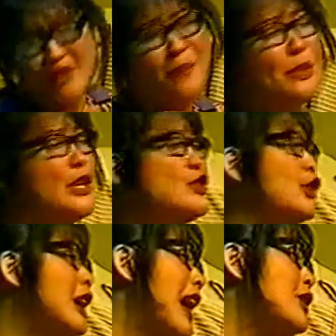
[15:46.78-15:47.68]
somebody
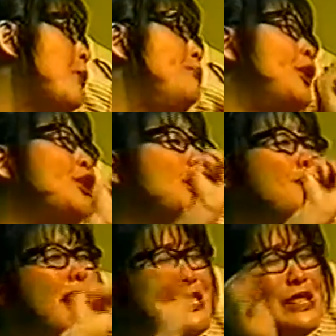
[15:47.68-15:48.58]
should have written a book of
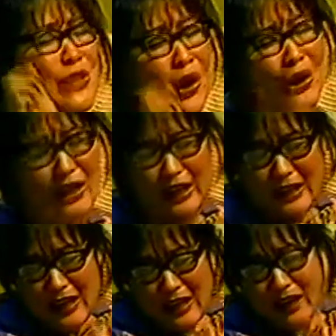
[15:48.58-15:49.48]
my story.
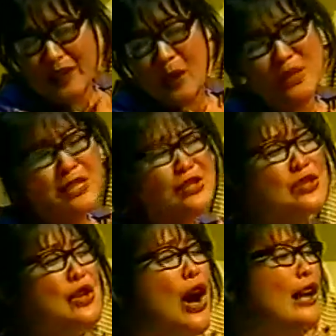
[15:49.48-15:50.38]
It was
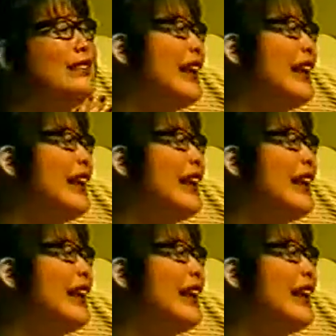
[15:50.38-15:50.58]
so